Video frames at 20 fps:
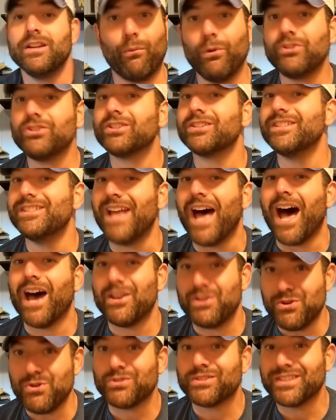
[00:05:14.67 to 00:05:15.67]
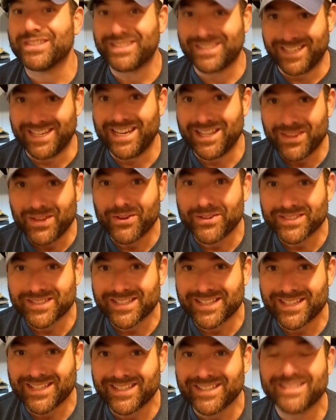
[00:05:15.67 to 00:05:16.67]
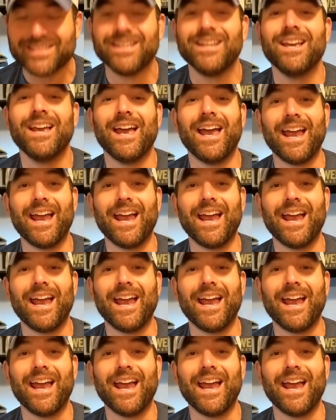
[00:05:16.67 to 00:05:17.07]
We're just not used to seeing those things,